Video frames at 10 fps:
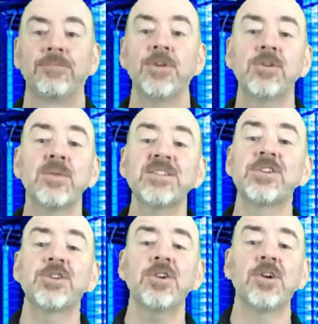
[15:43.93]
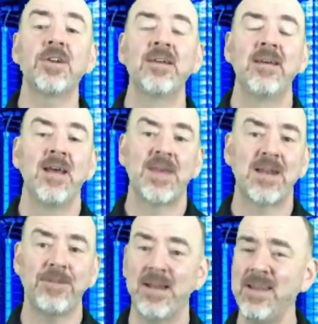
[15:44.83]
you can rest assured that
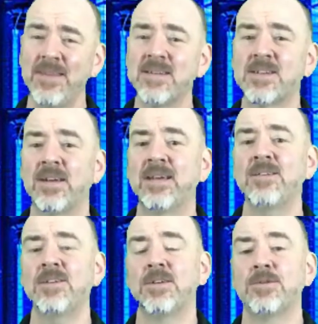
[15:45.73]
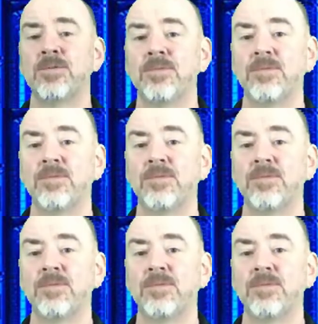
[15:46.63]
if anything is going to kill you,